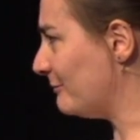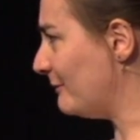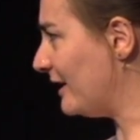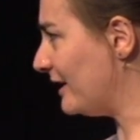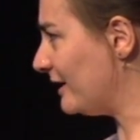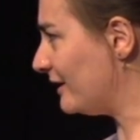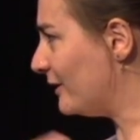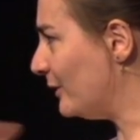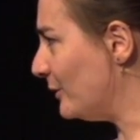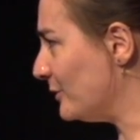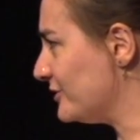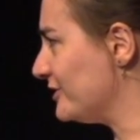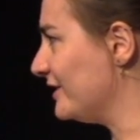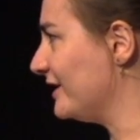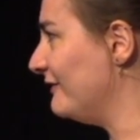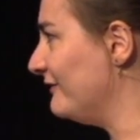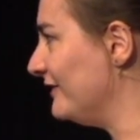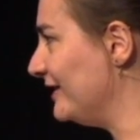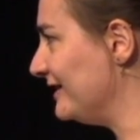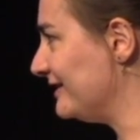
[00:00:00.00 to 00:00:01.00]
My coaching
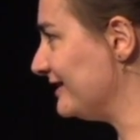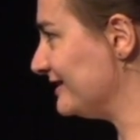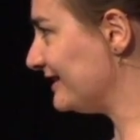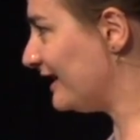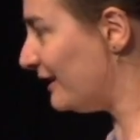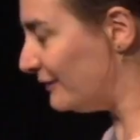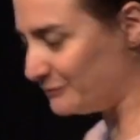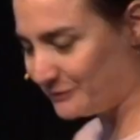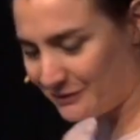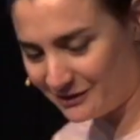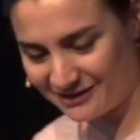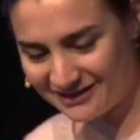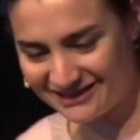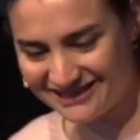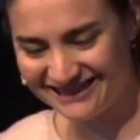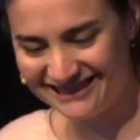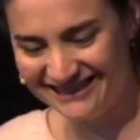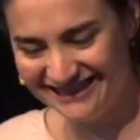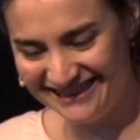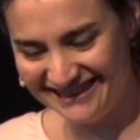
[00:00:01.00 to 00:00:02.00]
abilities have worked.